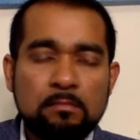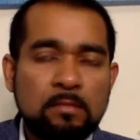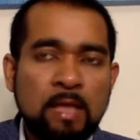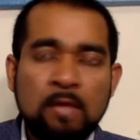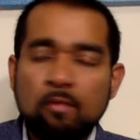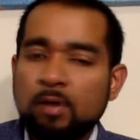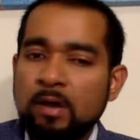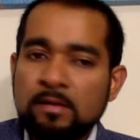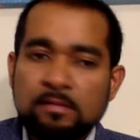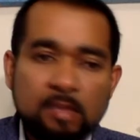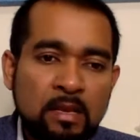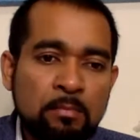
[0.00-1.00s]

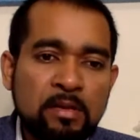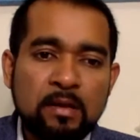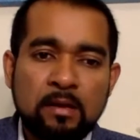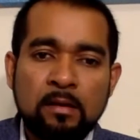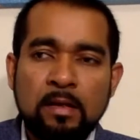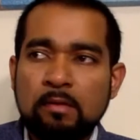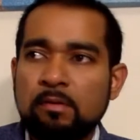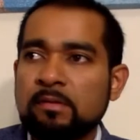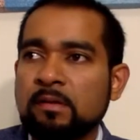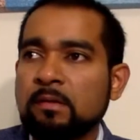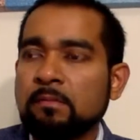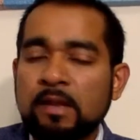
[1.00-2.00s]
Likewise, any mineral, likewise
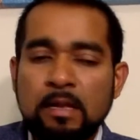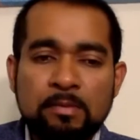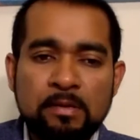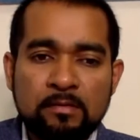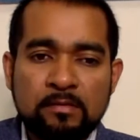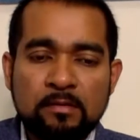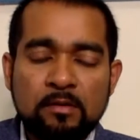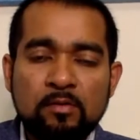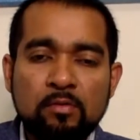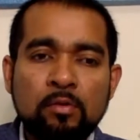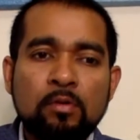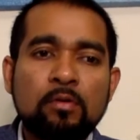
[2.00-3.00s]
any vitamins.
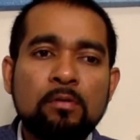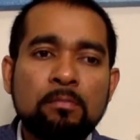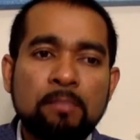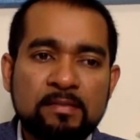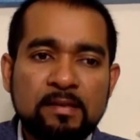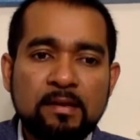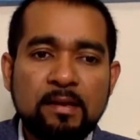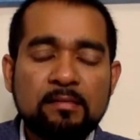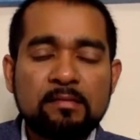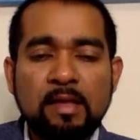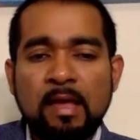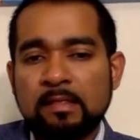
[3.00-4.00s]
We go muscle
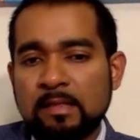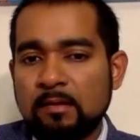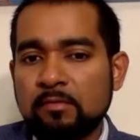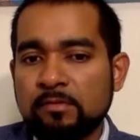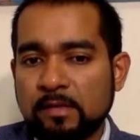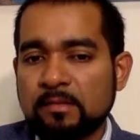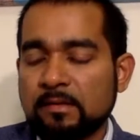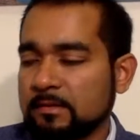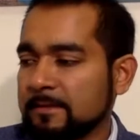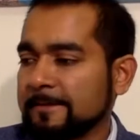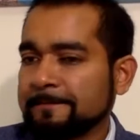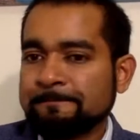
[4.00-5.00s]
test and then we
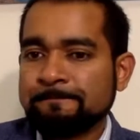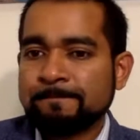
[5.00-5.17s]
suggest.